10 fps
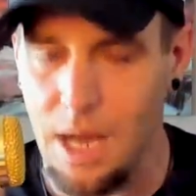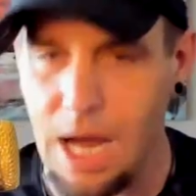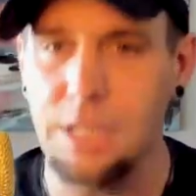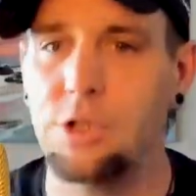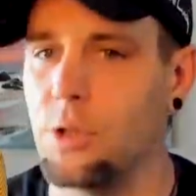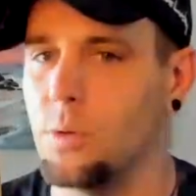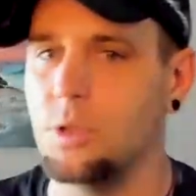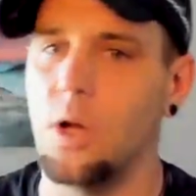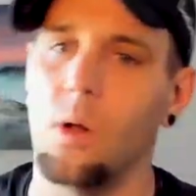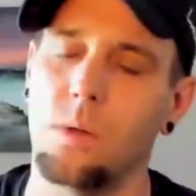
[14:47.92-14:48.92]
I choose
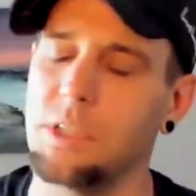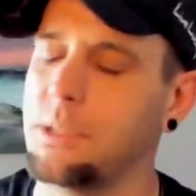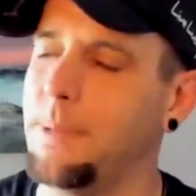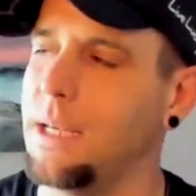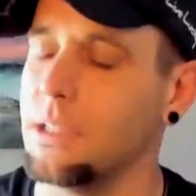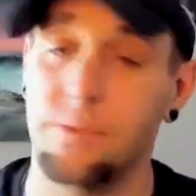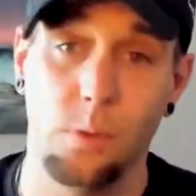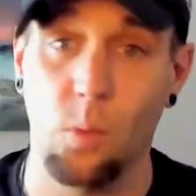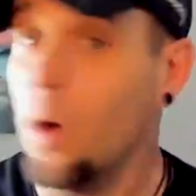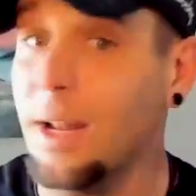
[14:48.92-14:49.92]
to hold a space for
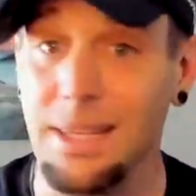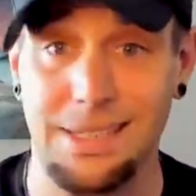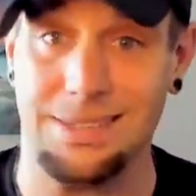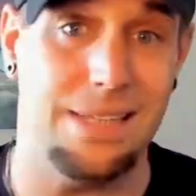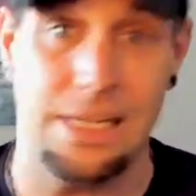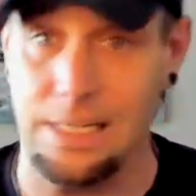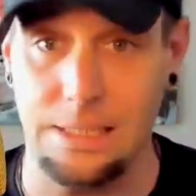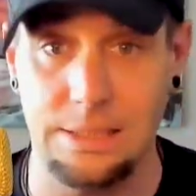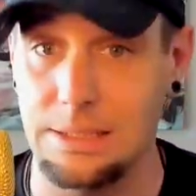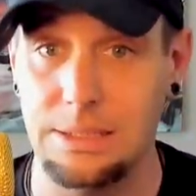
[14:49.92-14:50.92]
one of these
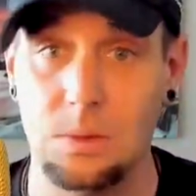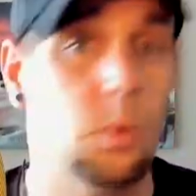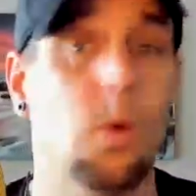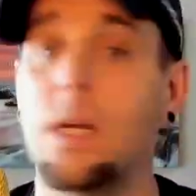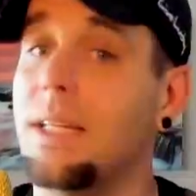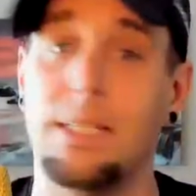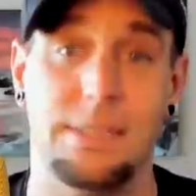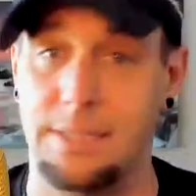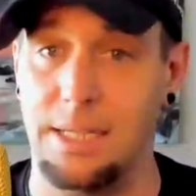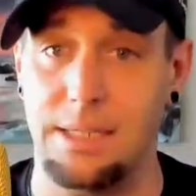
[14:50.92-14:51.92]
days, one of
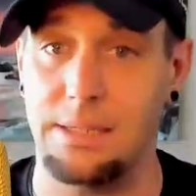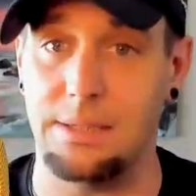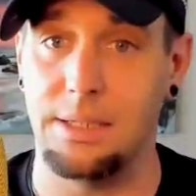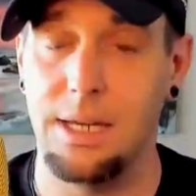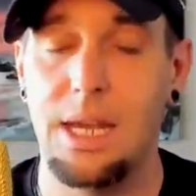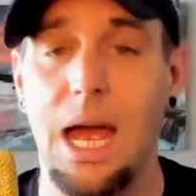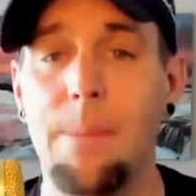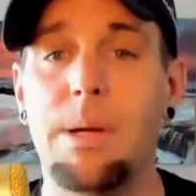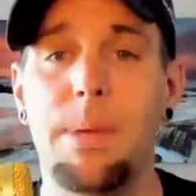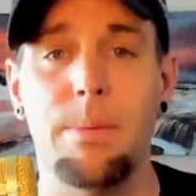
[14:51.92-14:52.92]
these days,
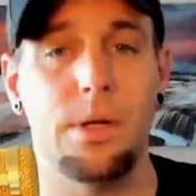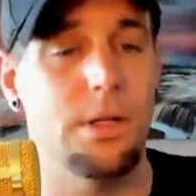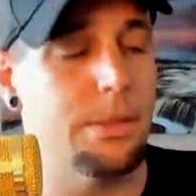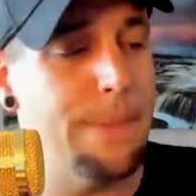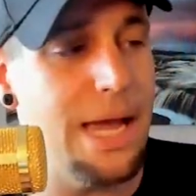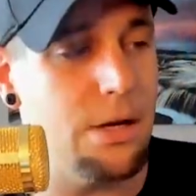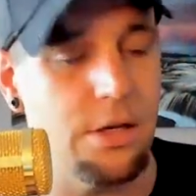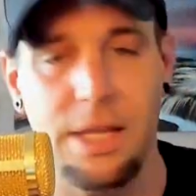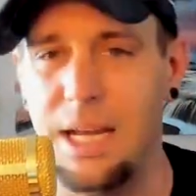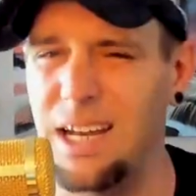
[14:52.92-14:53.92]
I'm going to be able to look back on
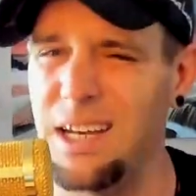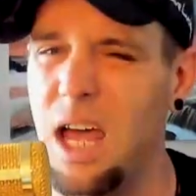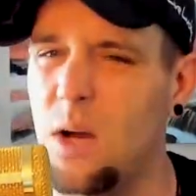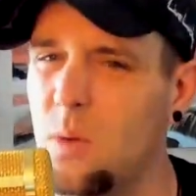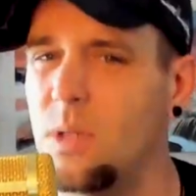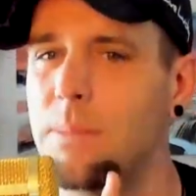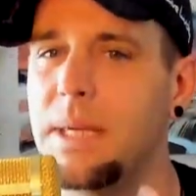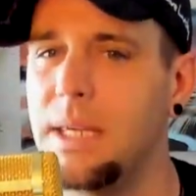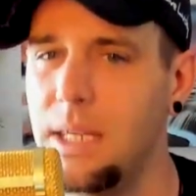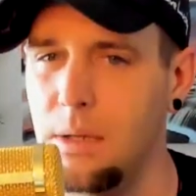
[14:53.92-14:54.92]
that and not only
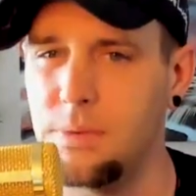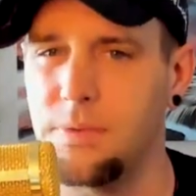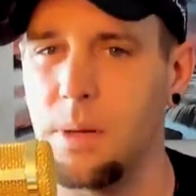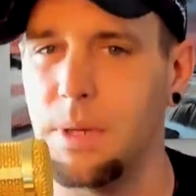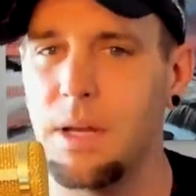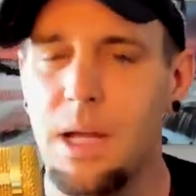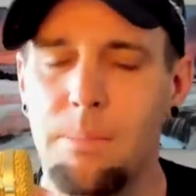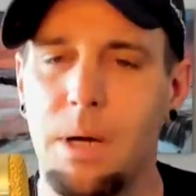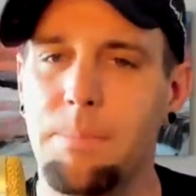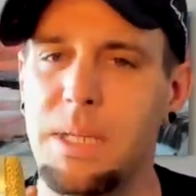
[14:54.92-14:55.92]
be healed from it,
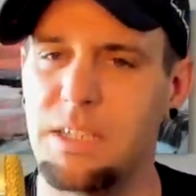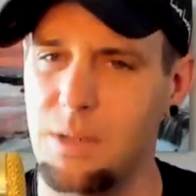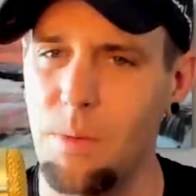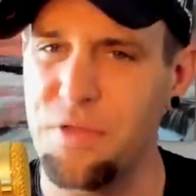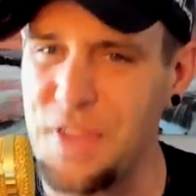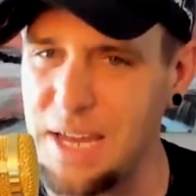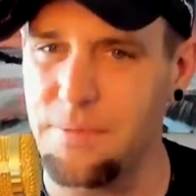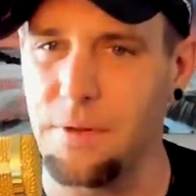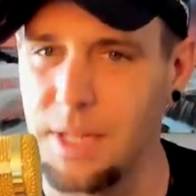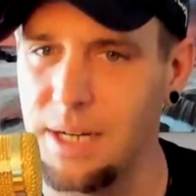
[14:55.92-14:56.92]
but be so
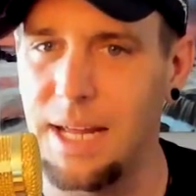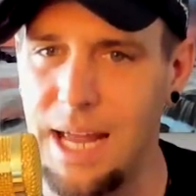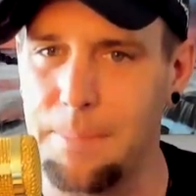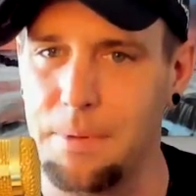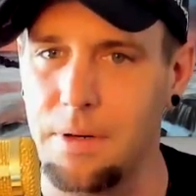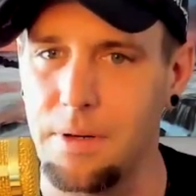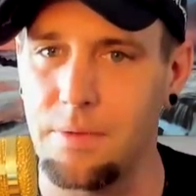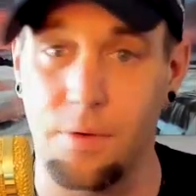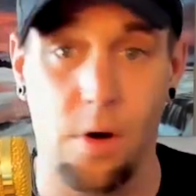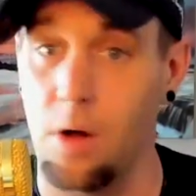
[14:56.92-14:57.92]
thankful that it happened
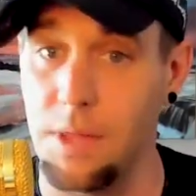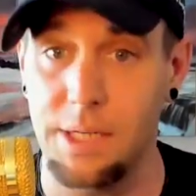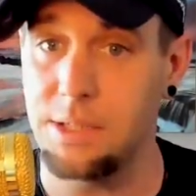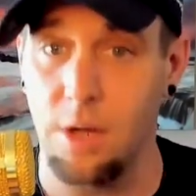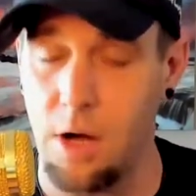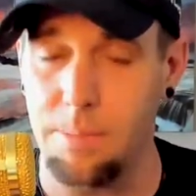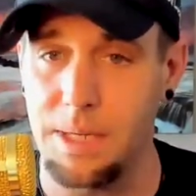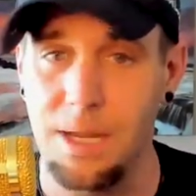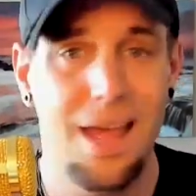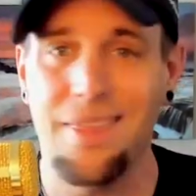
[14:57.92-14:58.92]
for all that it taught
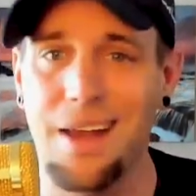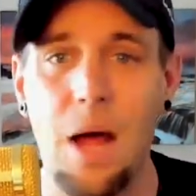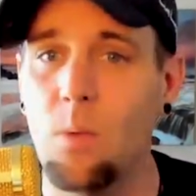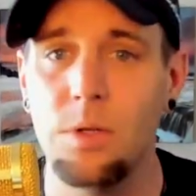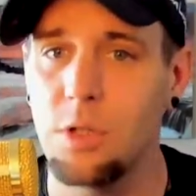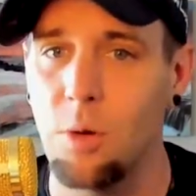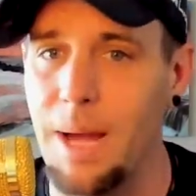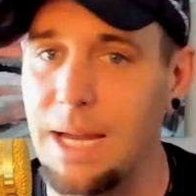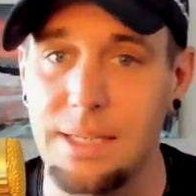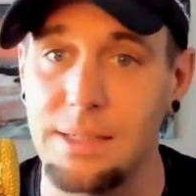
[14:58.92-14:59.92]
me that I wouldn't go
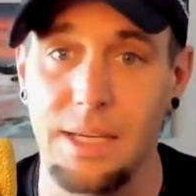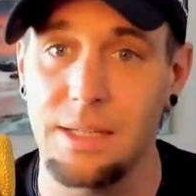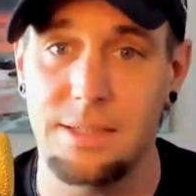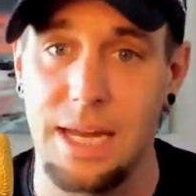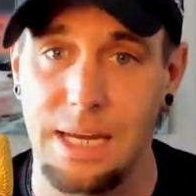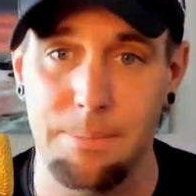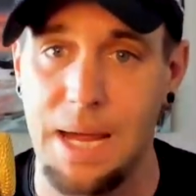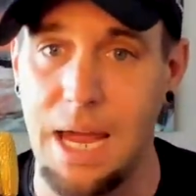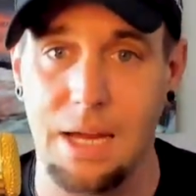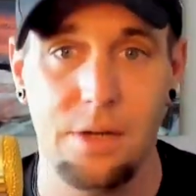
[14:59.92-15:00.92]
back and, and take it
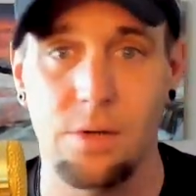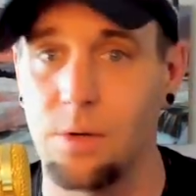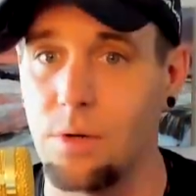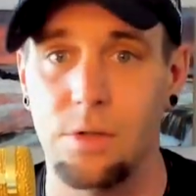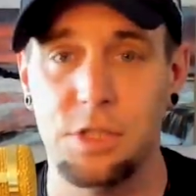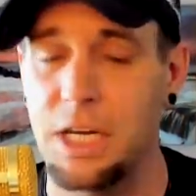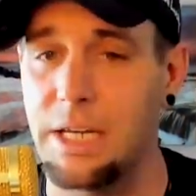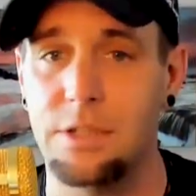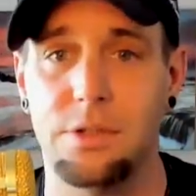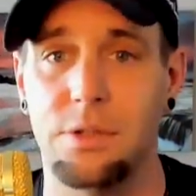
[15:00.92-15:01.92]
back or, or
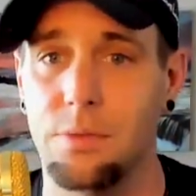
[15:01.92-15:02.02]
change it or